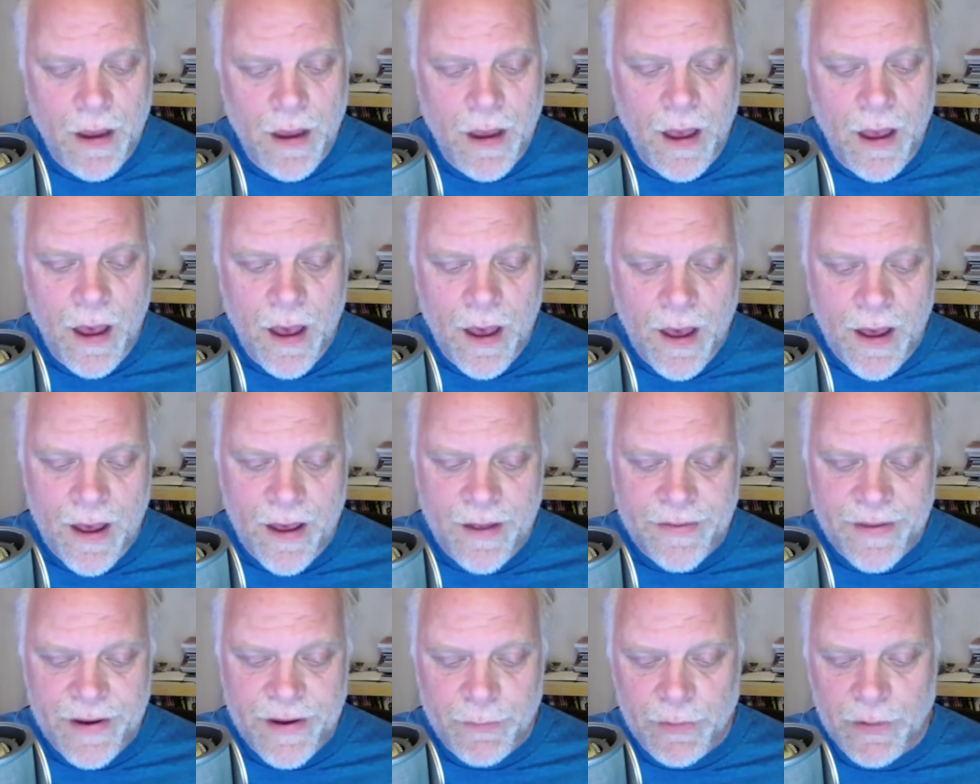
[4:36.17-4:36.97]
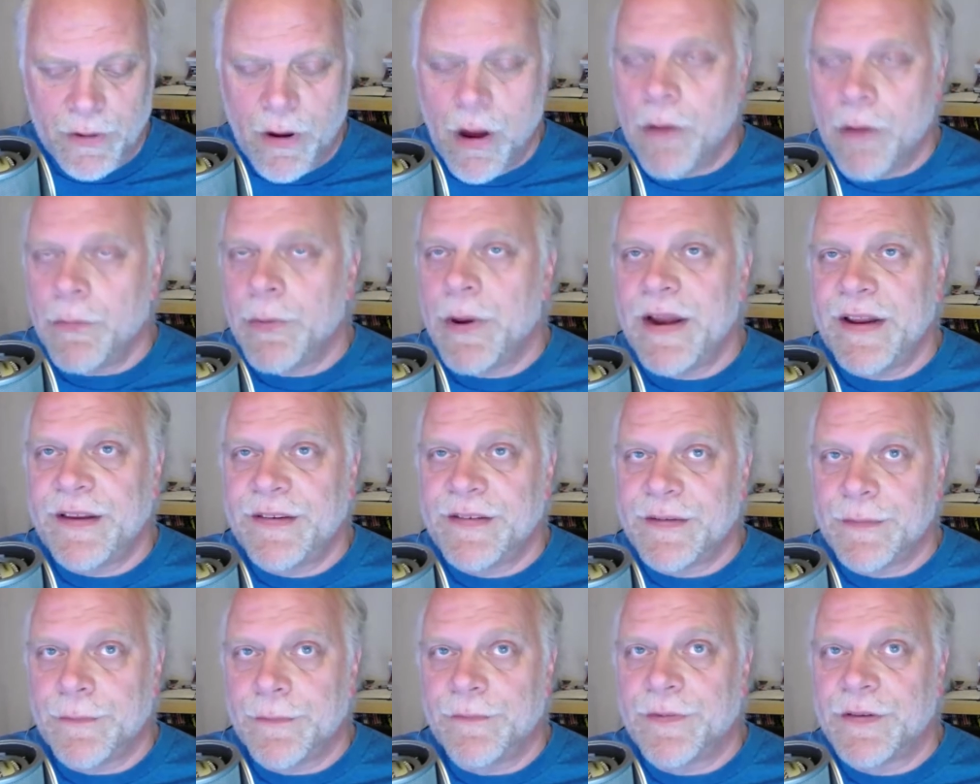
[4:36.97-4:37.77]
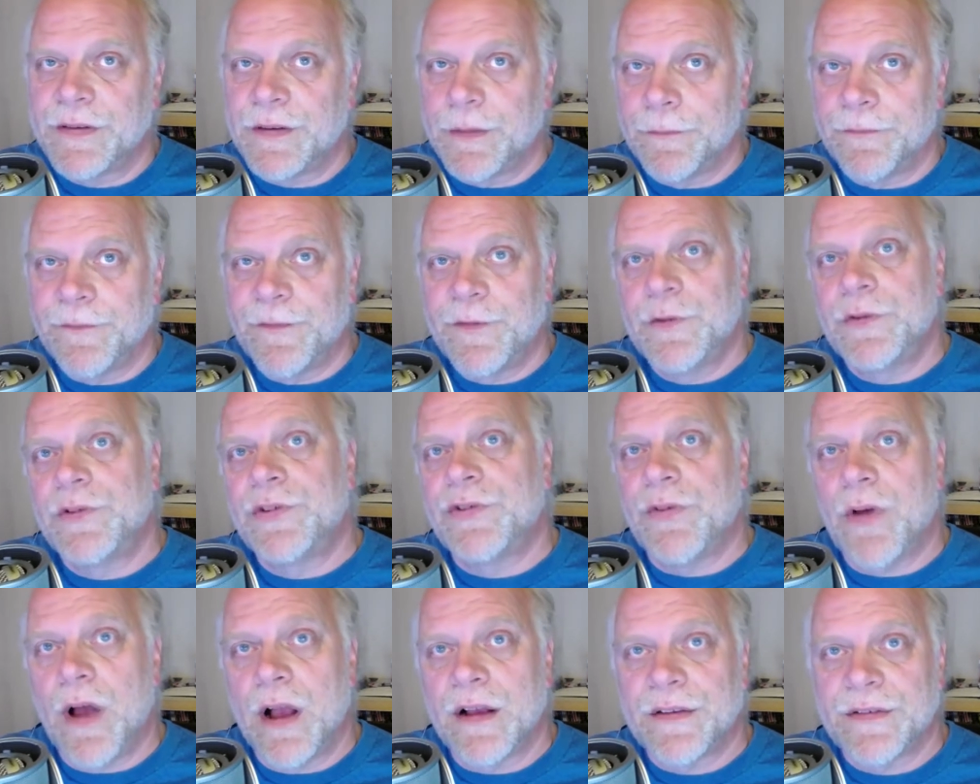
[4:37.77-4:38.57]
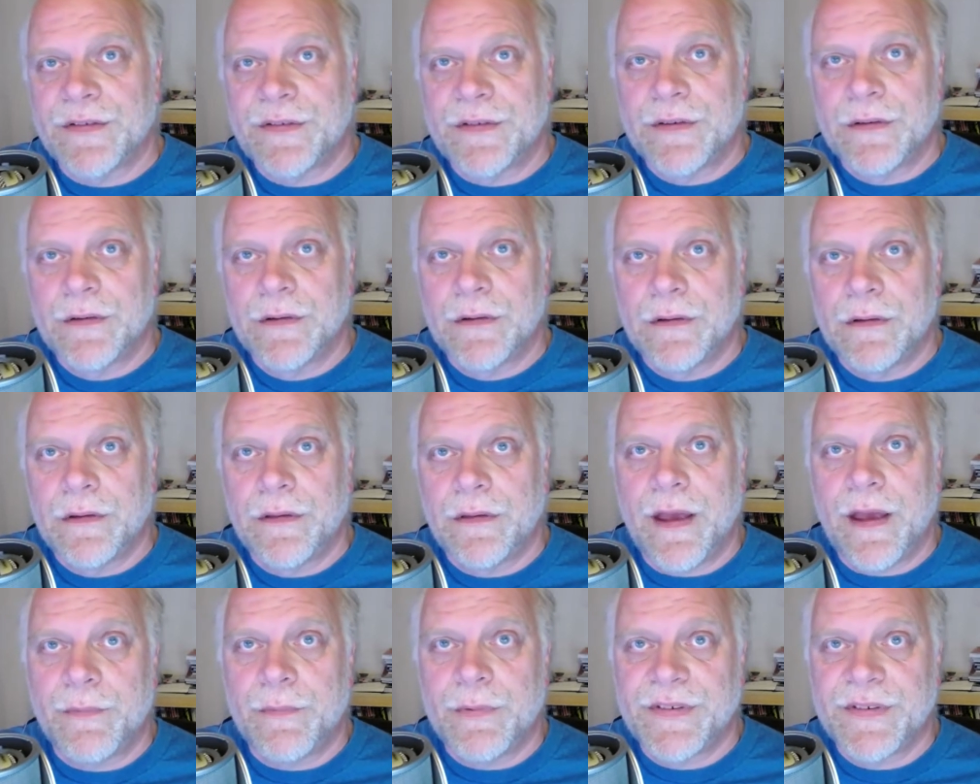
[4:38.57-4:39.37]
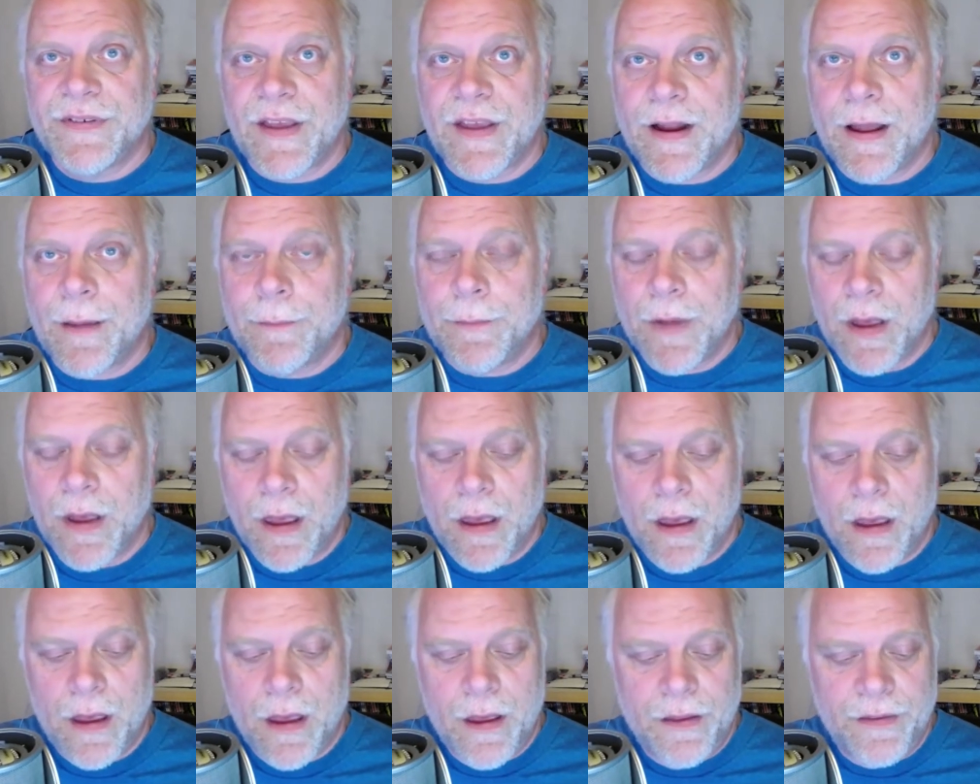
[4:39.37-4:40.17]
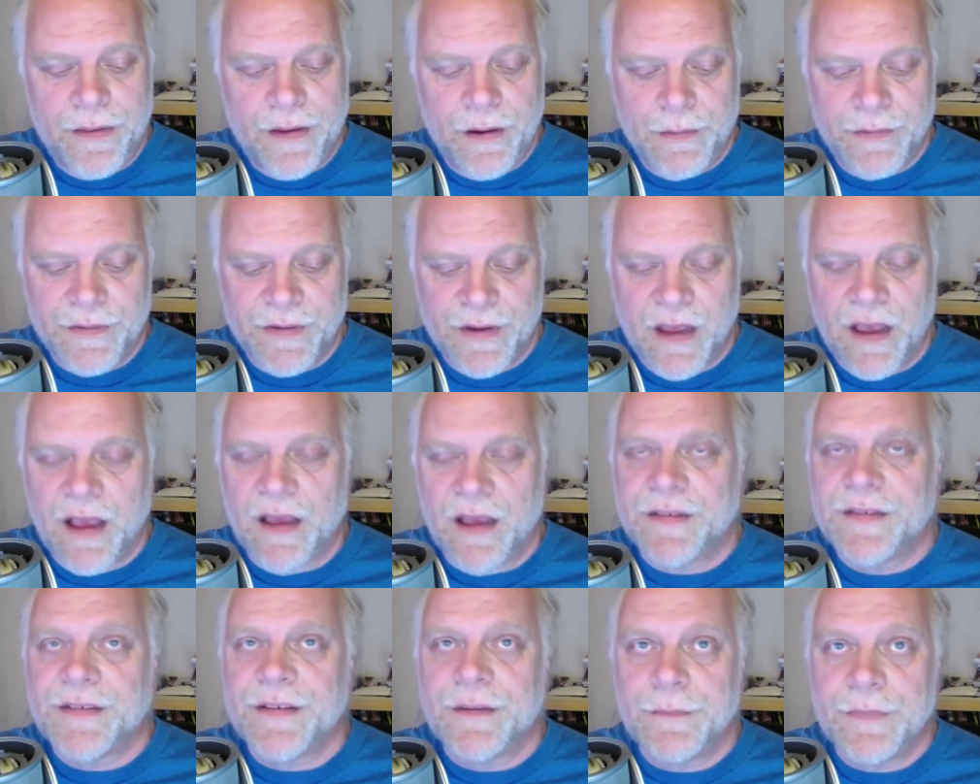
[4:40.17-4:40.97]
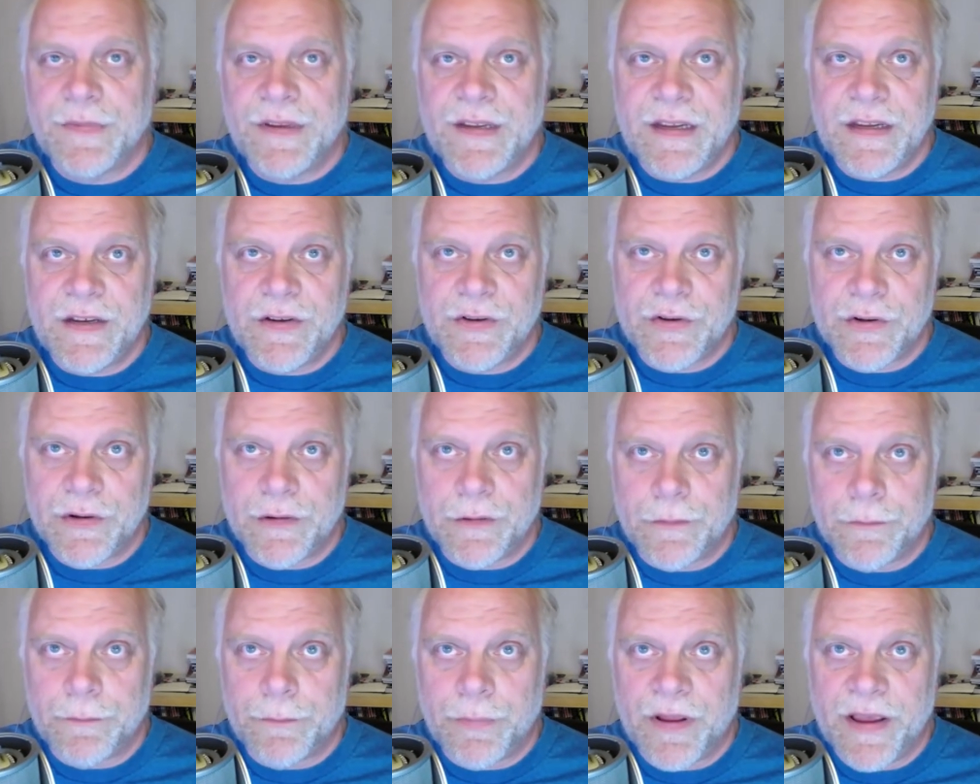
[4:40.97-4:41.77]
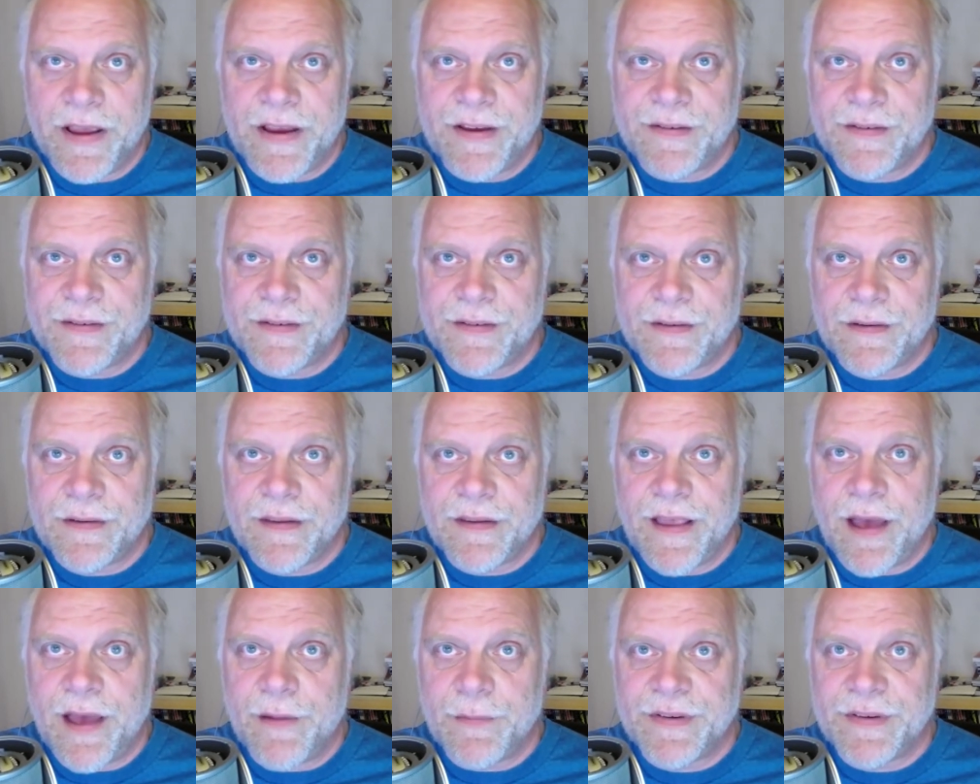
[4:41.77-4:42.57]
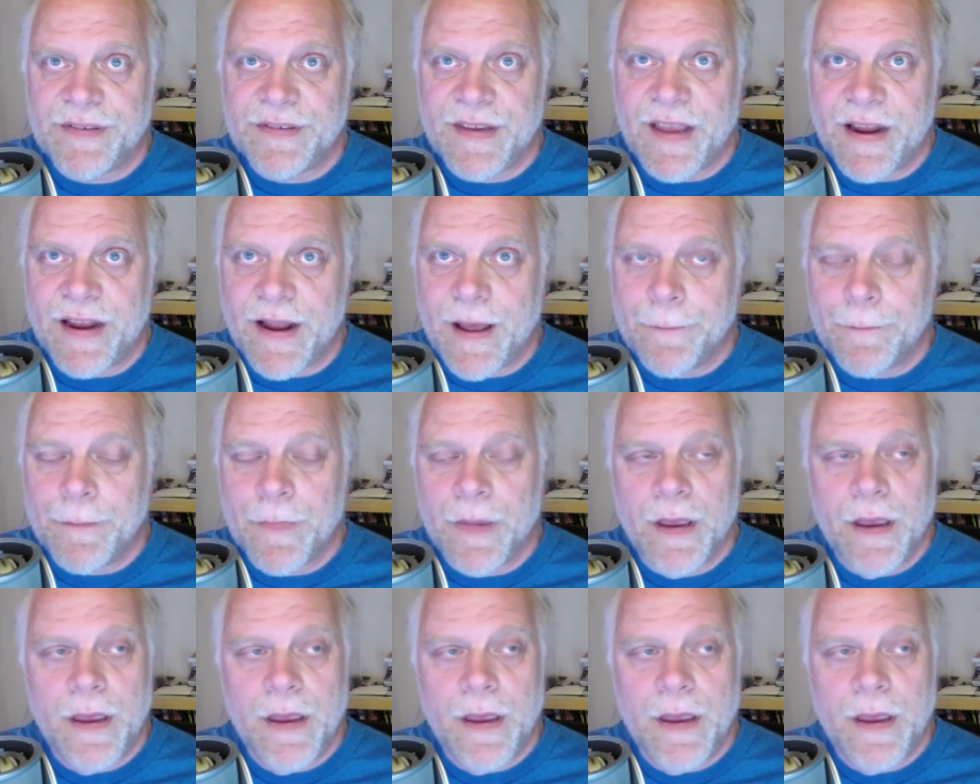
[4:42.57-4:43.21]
There were already some food trucks that were set up. There was a custom t-shirt place that was set up.